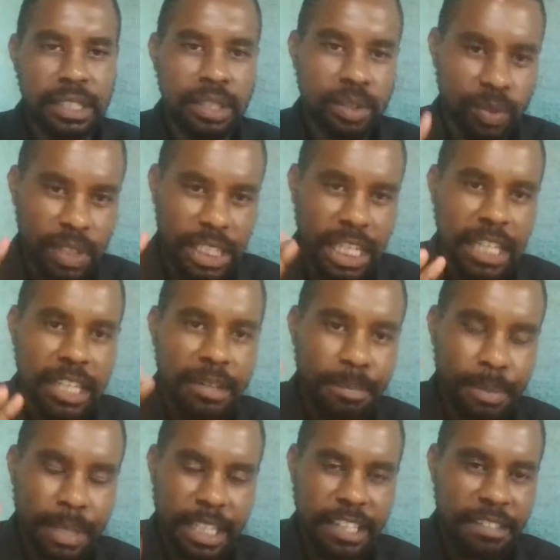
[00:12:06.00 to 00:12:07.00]
to that
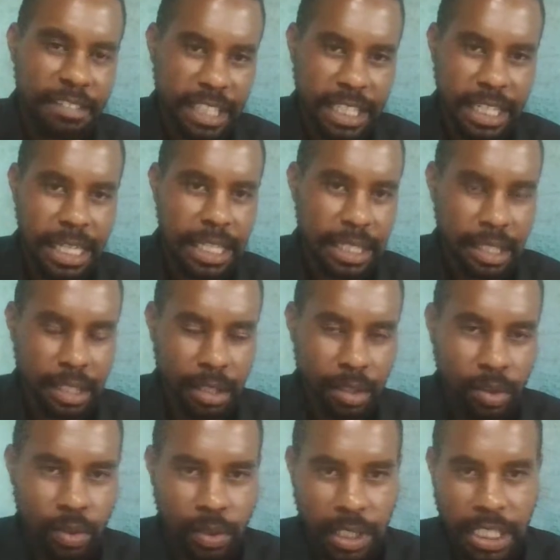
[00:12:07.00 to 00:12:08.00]
specific grantor.
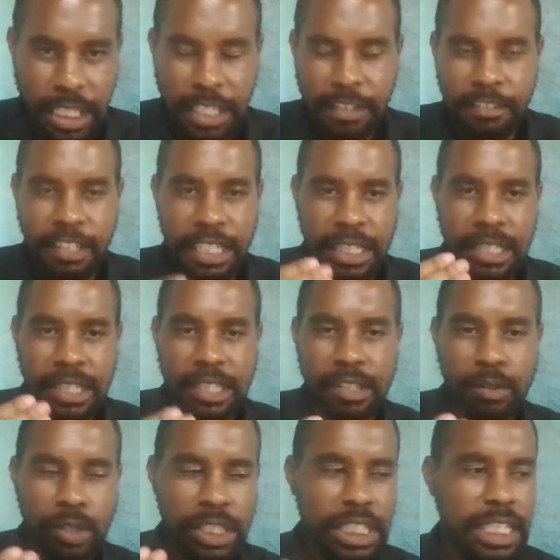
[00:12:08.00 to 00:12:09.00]
So
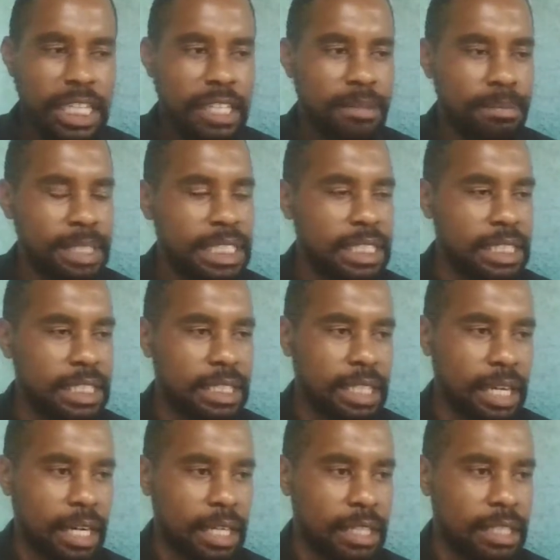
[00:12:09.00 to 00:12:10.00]
what that means is
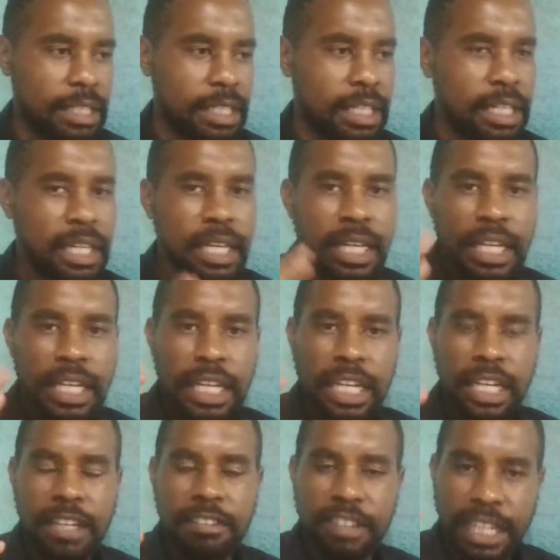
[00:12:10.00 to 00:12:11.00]
that
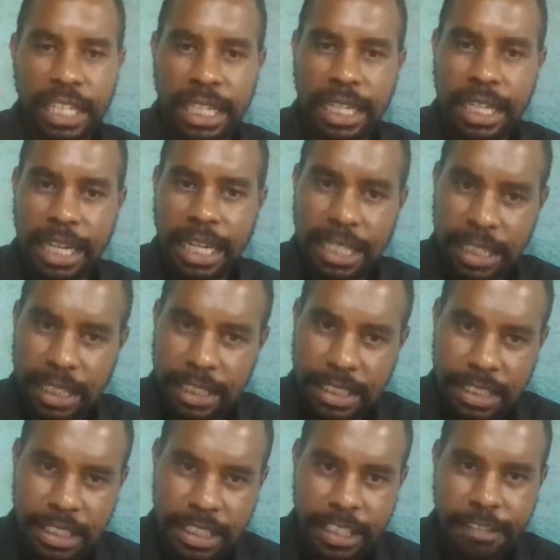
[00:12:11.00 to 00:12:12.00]
every grant is
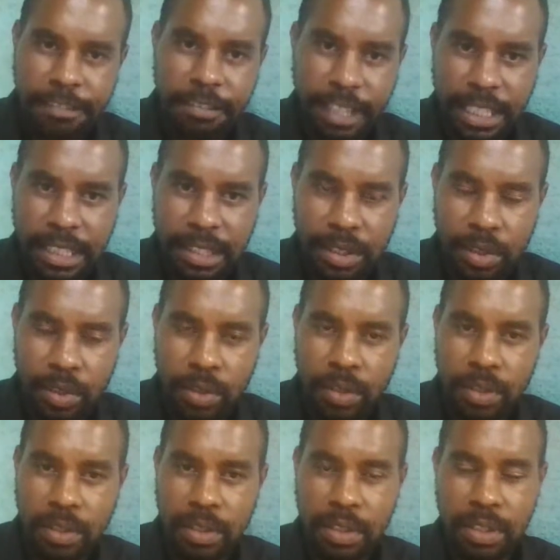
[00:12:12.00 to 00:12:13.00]
different.
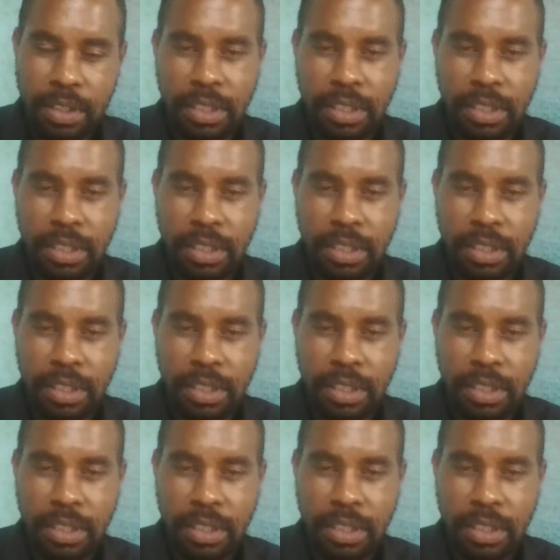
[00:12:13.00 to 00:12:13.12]
So